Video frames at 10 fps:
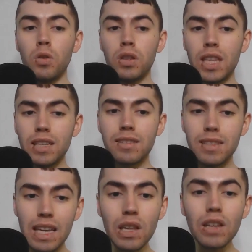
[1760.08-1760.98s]
The
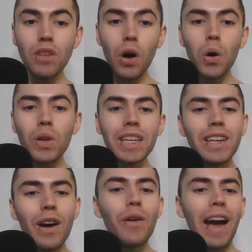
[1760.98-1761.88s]
Steelers only
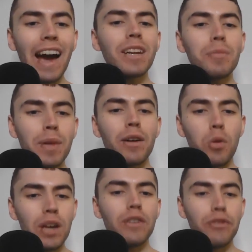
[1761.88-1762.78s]
know how to play
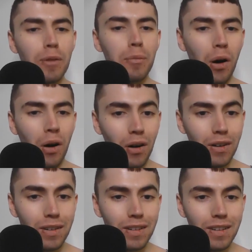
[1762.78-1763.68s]
weird football.
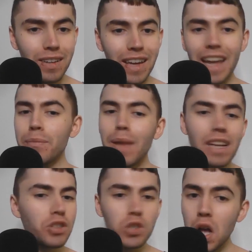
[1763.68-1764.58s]
It
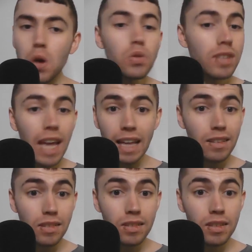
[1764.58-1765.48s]
makes no
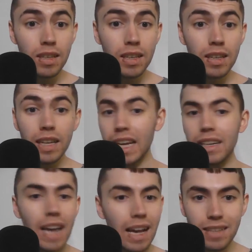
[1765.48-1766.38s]
sense. It
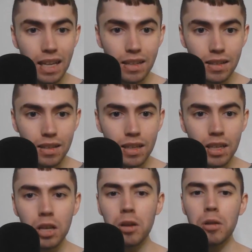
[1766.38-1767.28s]
doesn't.
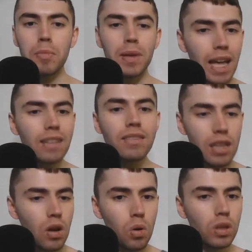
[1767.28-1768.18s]
But that's
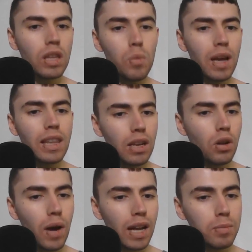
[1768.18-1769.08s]
the only way they
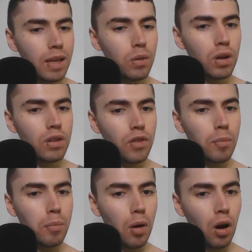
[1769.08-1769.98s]
know how to play weird
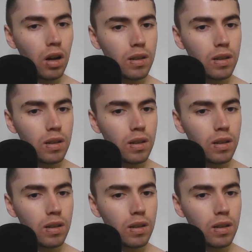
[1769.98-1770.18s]
football.